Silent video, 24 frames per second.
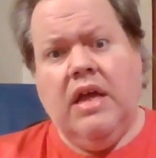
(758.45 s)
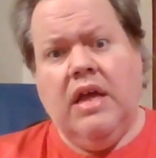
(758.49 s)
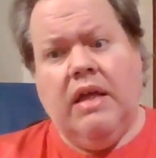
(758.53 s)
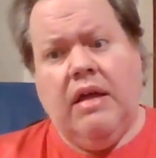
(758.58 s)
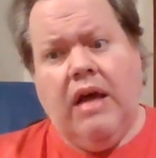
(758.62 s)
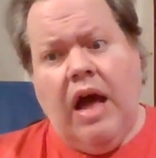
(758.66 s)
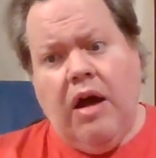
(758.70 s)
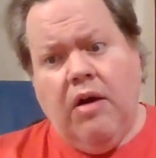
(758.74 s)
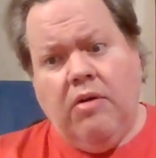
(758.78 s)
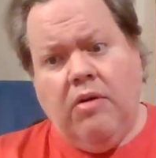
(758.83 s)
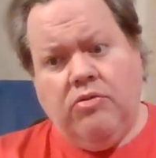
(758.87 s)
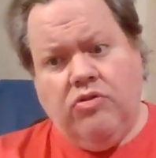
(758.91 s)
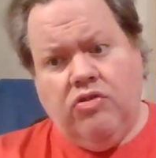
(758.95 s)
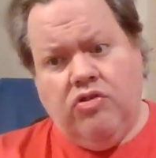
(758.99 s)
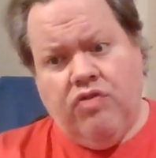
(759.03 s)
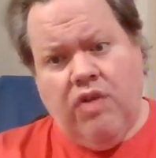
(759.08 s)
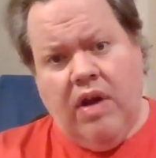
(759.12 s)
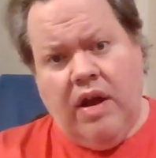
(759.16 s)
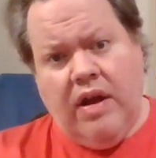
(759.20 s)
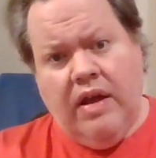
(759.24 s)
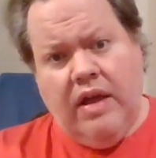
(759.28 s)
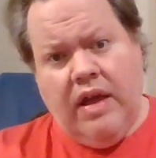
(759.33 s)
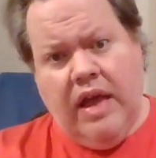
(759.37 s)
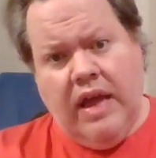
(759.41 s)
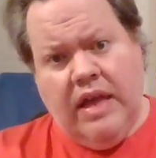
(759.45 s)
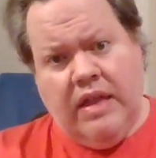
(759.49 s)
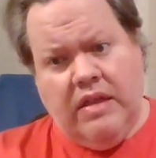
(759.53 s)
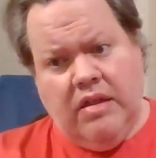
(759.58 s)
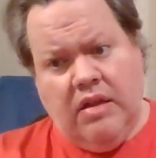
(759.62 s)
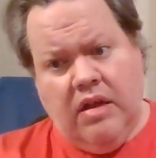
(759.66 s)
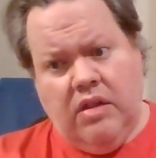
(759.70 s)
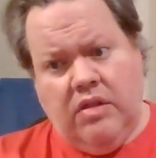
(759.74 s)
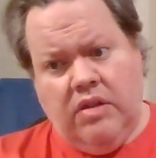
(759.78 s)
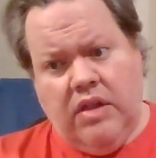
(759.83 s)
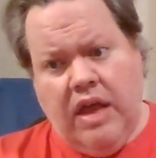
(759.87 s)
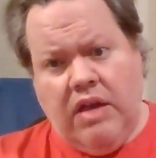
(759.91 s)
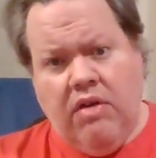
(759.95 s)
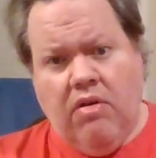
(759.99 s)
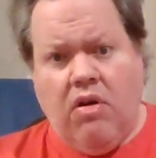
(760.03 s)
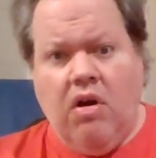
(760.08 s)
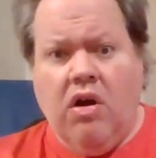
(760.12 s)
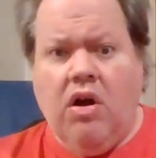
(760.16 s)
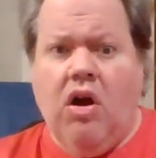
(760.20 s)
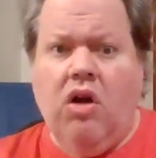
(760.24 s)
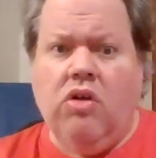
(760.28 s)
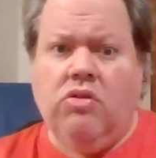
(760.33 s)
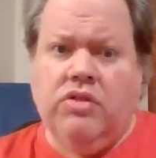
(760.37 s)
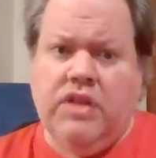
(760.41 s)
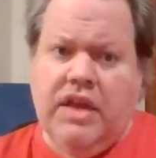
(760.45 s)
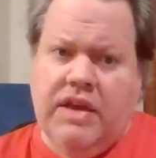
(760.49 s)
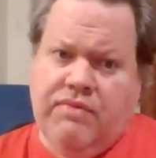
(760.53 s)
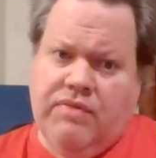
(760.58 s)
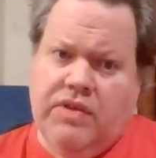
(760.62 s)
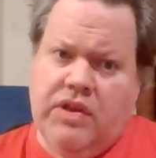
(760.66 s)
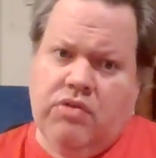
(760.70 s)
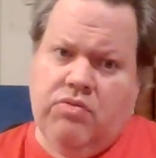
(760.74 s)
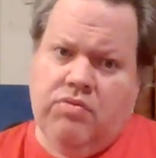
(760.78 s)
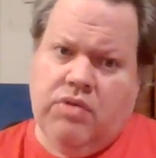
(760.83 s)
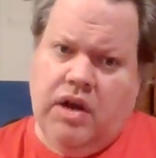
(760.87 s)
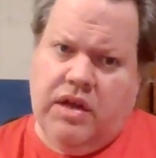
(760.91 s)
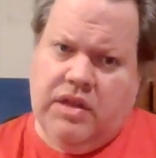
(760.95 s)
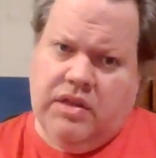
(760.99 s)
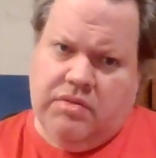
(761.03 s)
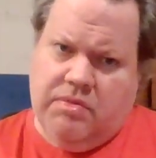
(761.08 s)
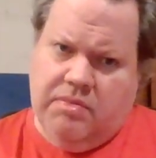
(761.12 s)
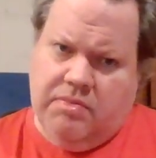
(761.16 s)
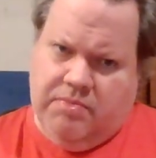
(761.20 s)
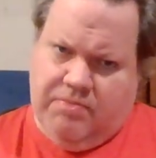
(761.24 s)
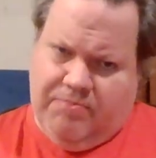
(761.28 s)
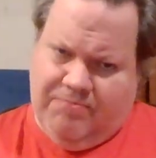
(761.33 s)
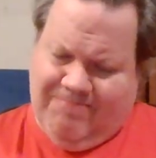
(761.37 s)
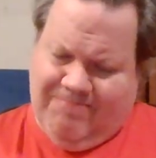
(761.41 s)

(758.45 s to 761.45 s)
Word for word: And I'll try, and later on I'll leave you